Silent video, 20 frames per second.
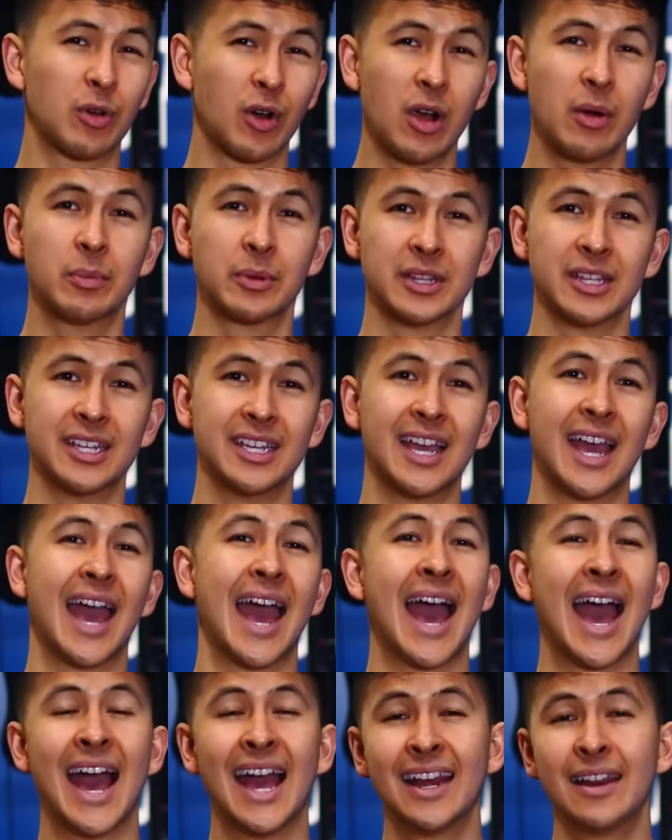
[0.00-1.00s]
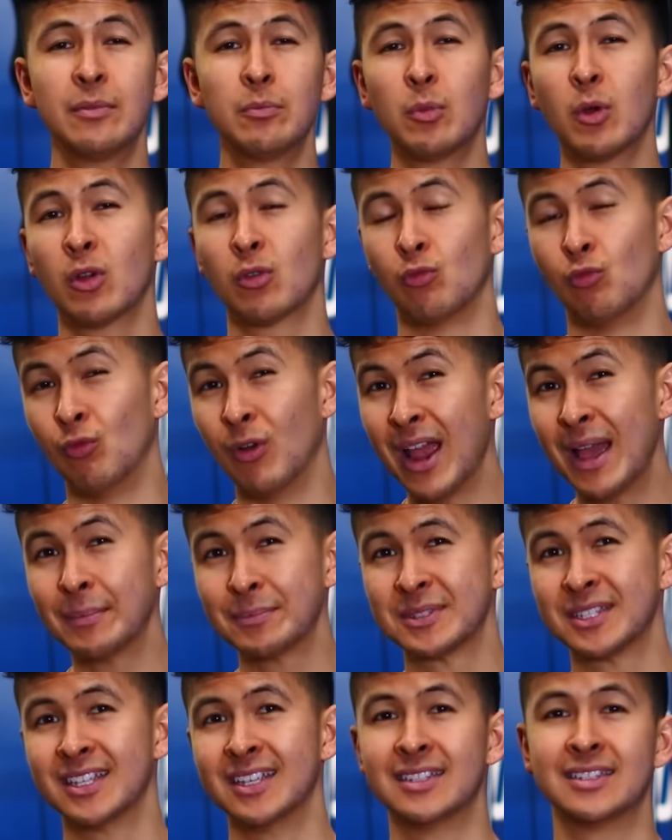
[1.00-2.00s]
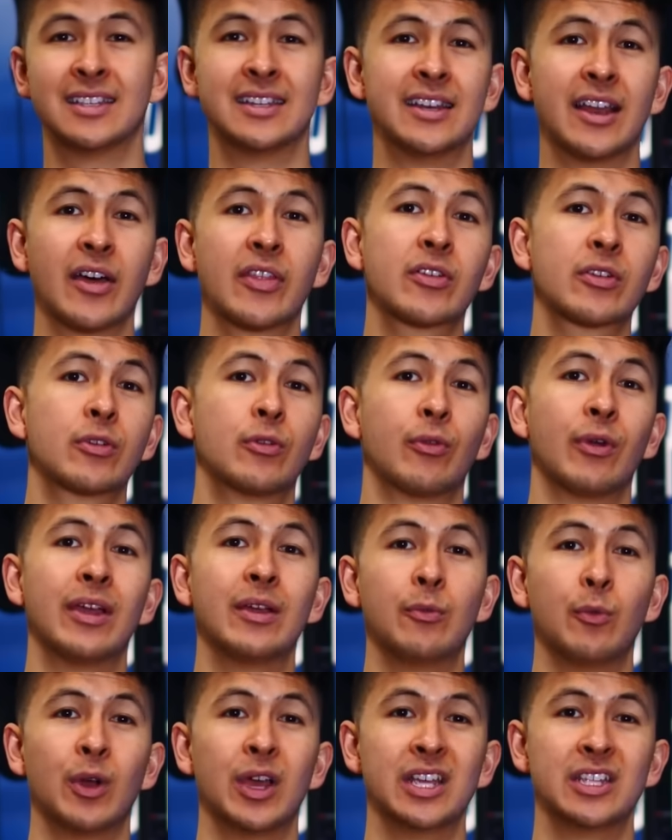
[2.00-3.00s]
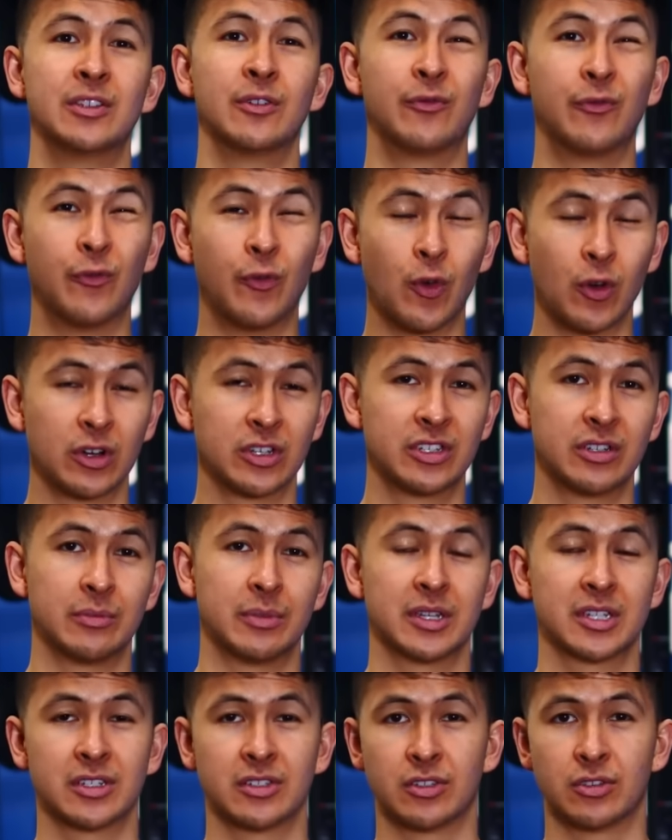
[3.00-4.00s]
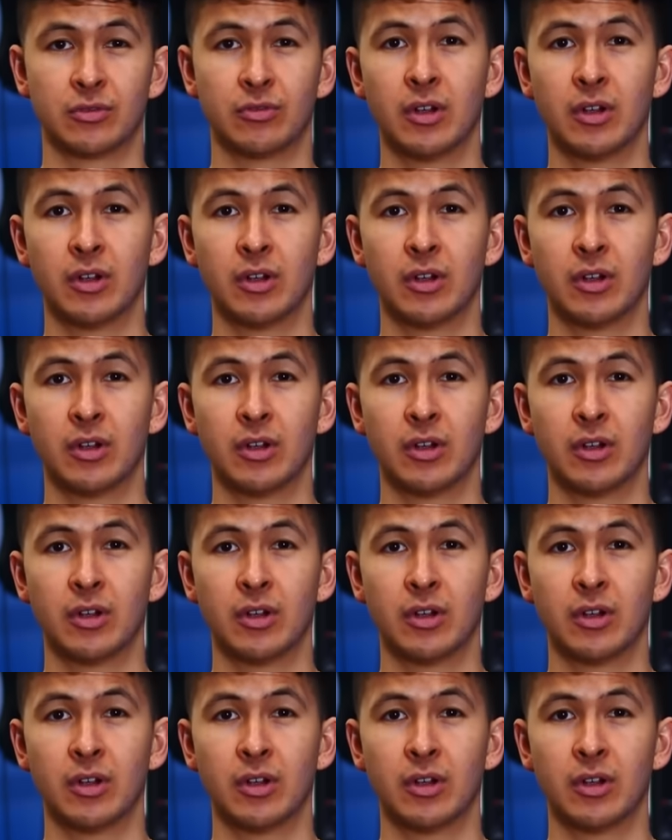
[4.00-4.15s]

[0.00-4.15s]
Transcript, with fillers: properly, adding more reps is another great way to force your muscles to